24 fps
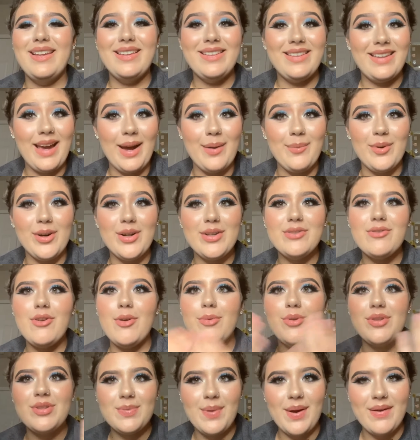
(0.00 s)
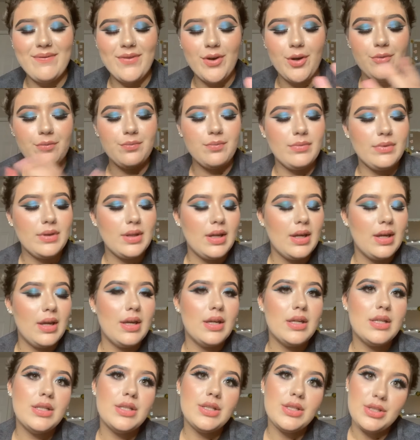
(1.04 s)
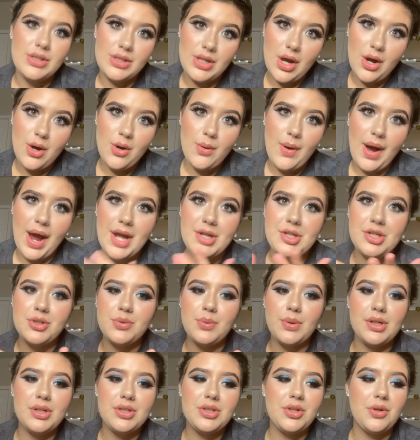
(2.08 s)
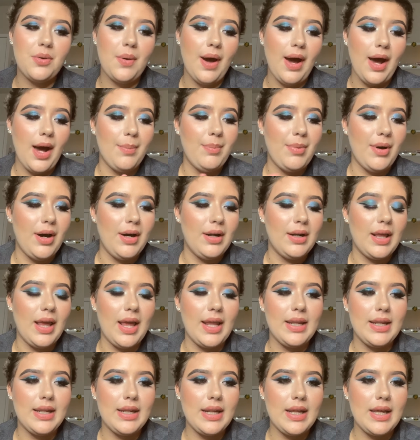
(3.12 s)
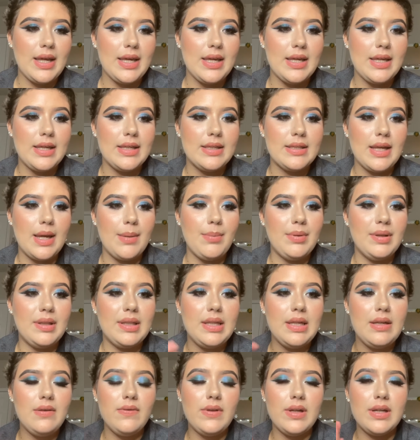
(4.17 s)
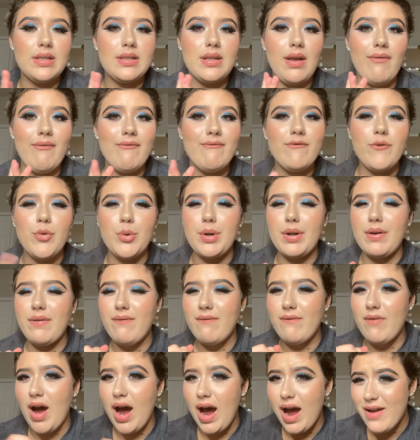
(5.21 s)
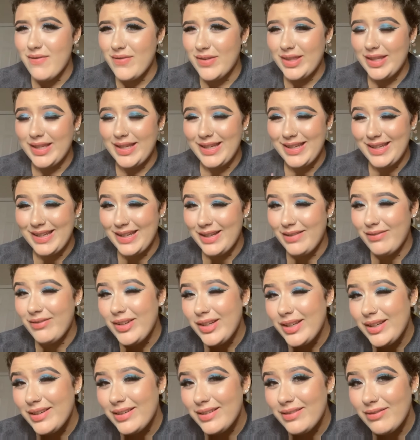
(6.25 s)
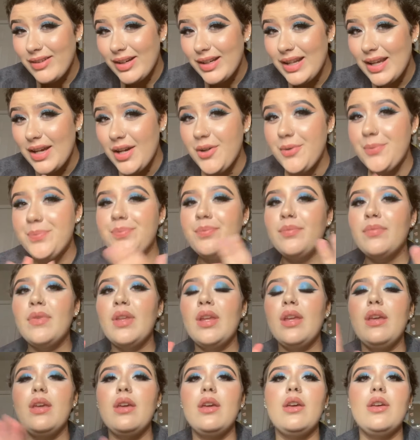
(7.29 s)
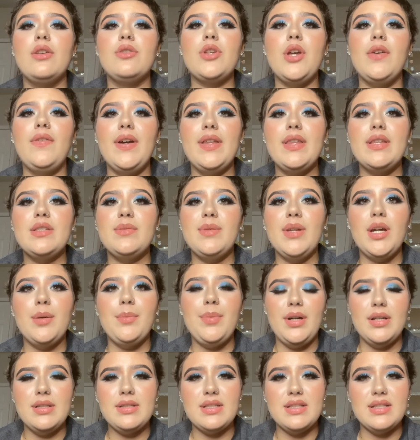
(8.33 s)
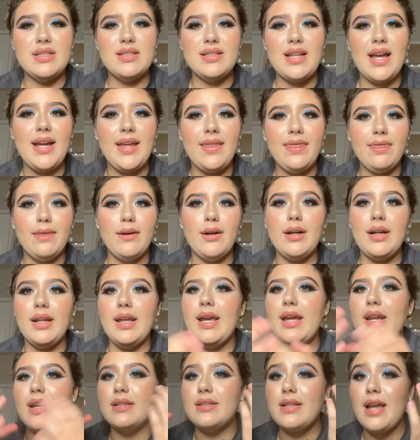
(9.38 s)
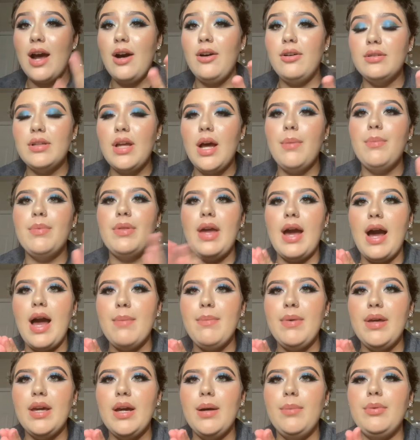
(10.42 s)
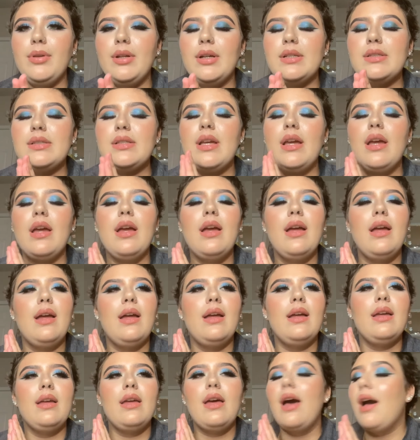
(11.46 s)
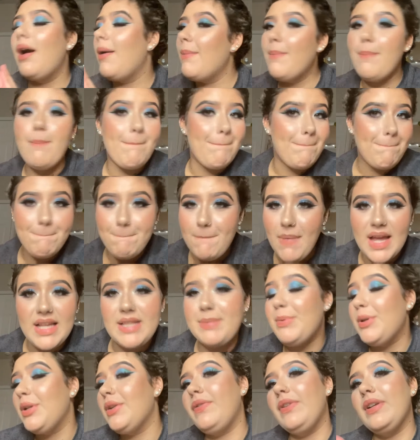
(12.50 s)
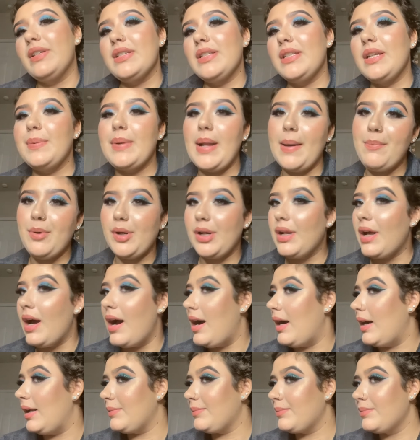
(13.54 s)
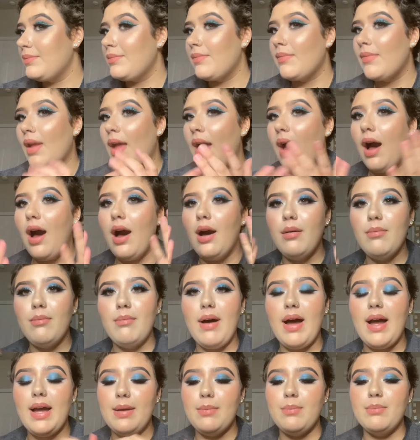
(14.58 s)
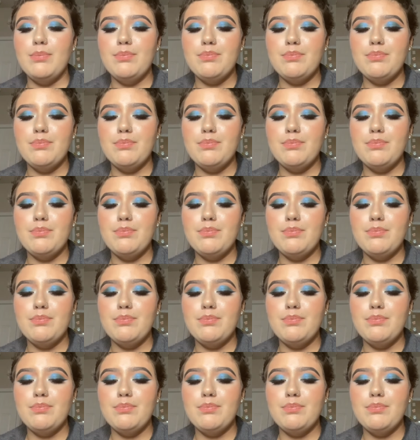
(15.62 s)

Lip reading: camera. So I'm using my phone. So I just wanted to hop on, and it is, I believe, like 7:45 in the evening right now. So I've had this makeup on since 9:30. It has held up. The eye makeup looks as beautiful as it did when I put it on. I'm